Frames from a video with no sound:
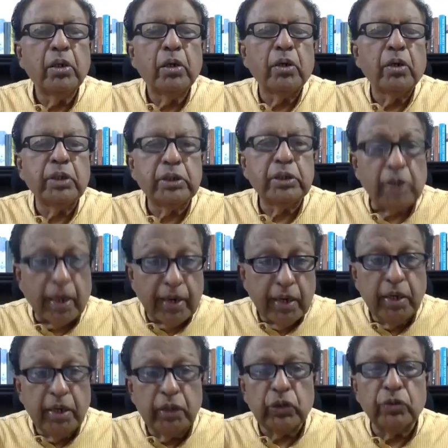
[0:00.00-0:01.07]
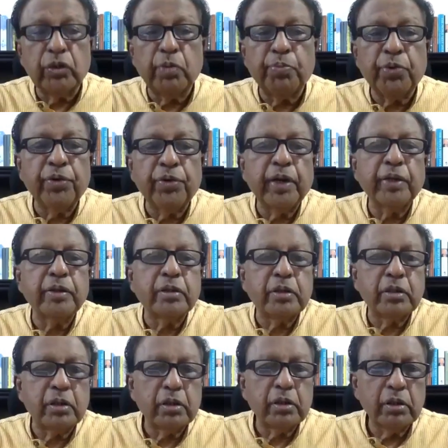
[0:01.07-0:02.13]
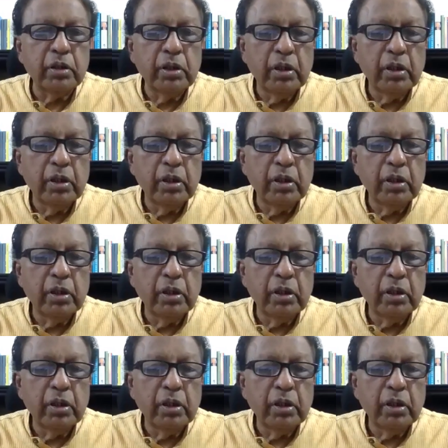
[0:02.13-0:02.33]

or the suddenness of the protests